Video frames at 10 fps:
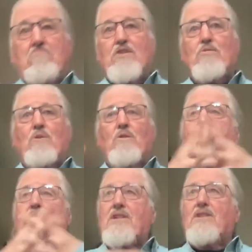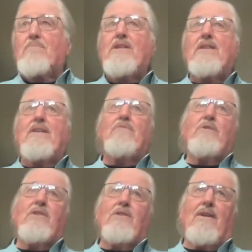This Word was in the beginning
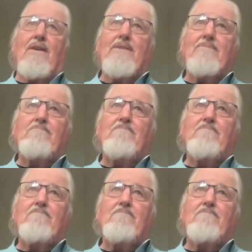with God.